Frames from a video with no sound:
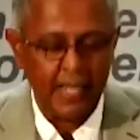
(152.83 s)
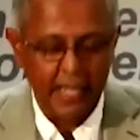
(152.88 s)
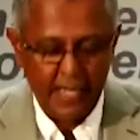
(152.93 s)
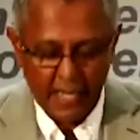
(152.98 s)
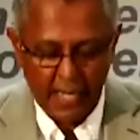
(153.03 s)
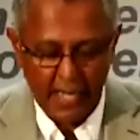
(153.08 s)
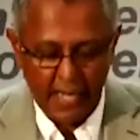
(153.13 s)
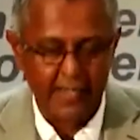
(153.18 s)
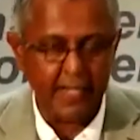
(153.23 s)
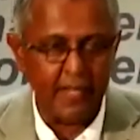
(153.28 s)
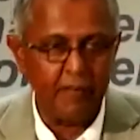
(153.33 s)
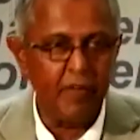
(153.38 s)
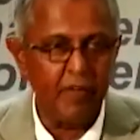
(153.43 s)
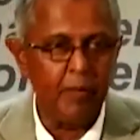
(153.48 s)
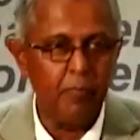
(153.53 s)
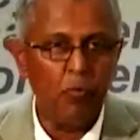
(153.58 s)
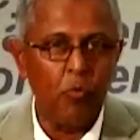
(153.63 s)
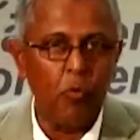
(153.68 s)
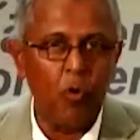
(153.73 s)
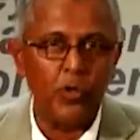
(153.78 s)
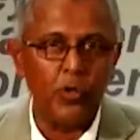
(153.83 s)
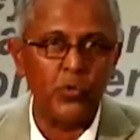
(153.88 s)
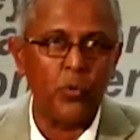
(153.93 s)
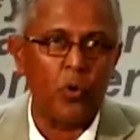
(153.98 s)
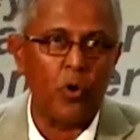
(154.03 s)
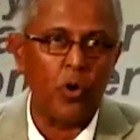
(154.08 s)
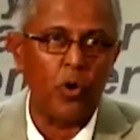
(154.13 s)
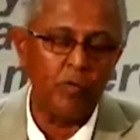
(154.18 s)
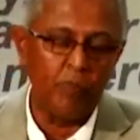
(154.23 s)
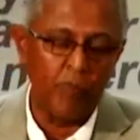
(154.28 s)
and then we'll move on to
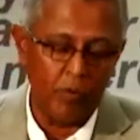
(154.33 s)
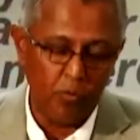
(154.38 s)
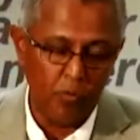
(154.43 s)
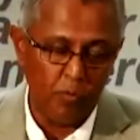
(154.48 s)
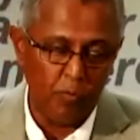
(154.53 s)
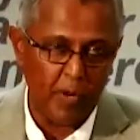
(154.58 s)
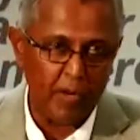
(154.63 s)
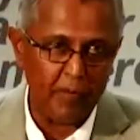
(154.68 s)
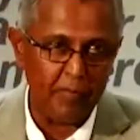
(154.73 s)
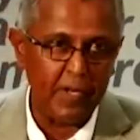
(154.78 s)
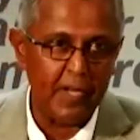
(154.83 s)
Oliver, whom I will